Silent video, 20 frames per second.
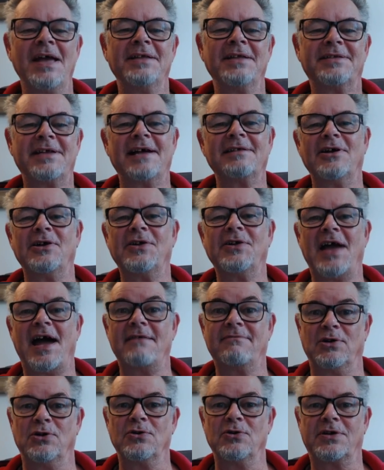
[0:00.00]
download it, have
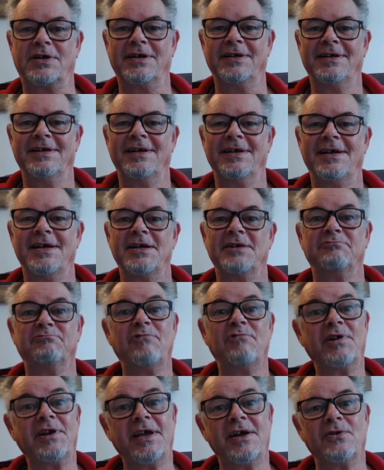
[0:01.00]
a look,
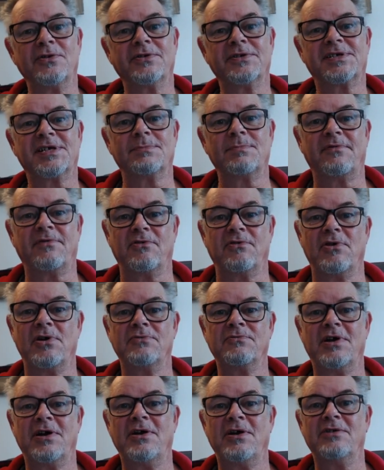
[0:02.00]
run it on some of your own
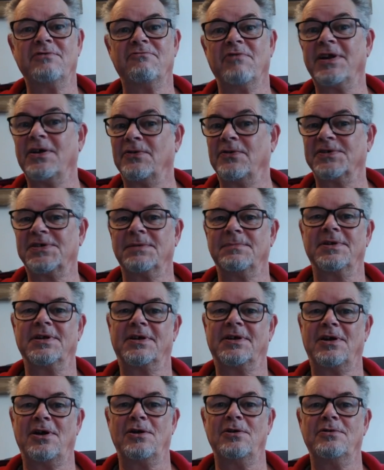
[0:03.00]
code, run it on some of the
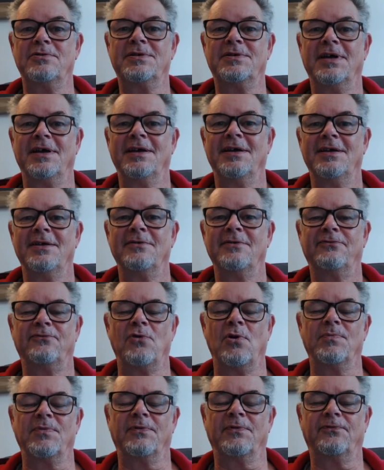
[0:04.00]
code
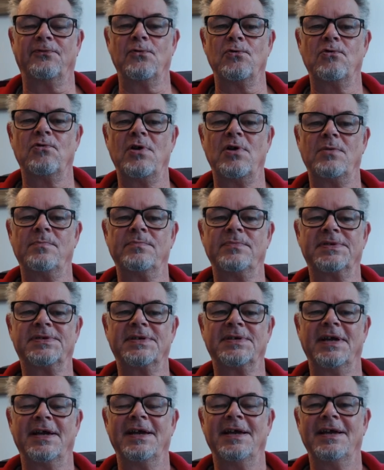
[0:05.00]
from the
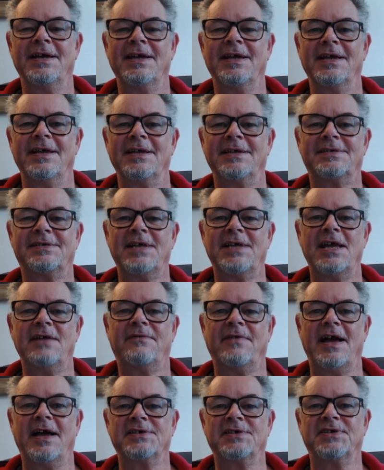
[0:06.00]
forums, see if
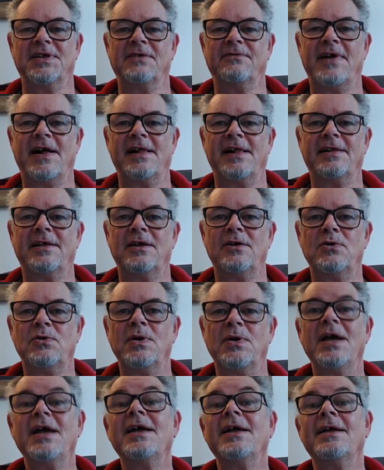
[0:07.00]
it has any value,
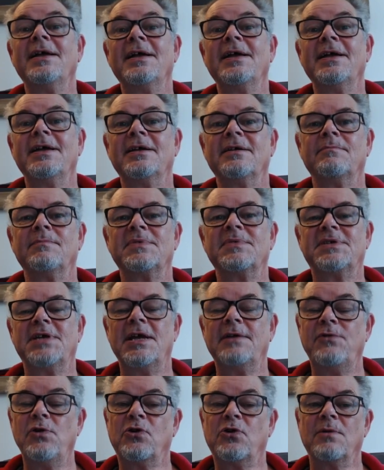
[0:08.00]
see
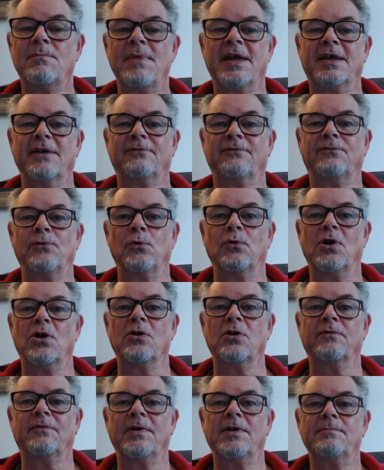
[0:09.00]
if you can make it fall
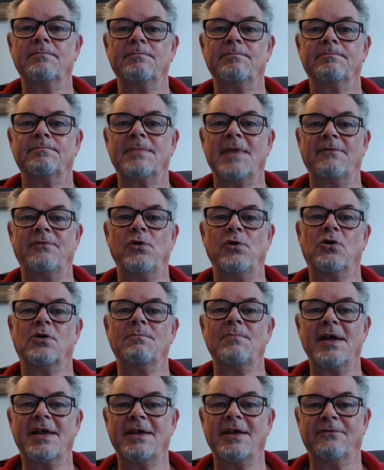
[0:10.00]
over. If you can
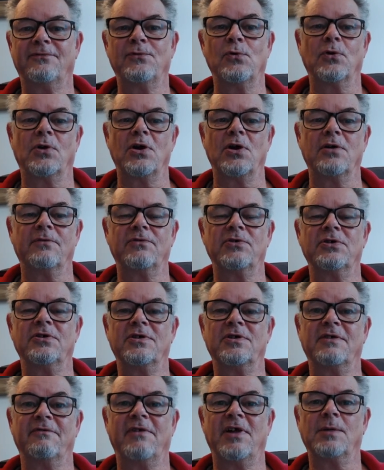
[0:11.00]
make it fall over and you're a
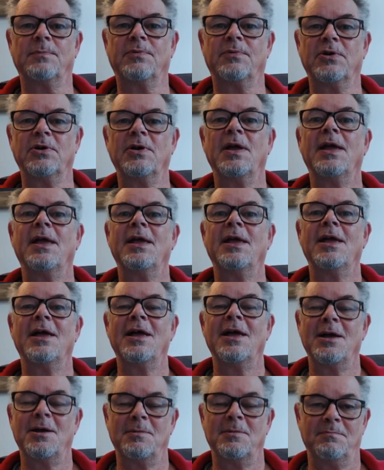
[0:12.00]
developer,
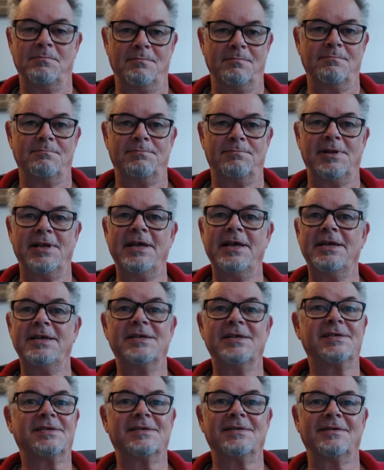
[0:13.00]

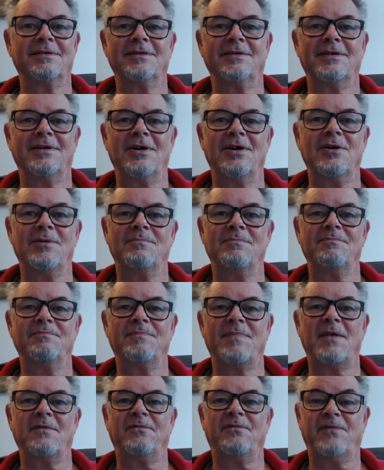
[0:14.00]
please
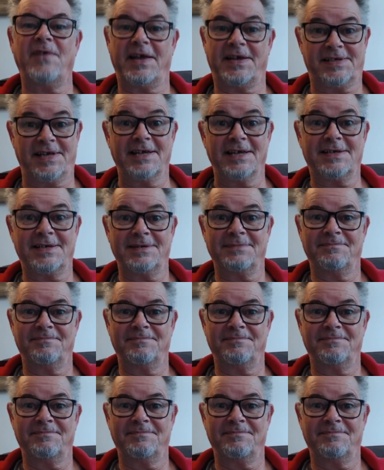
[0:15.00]
fix it,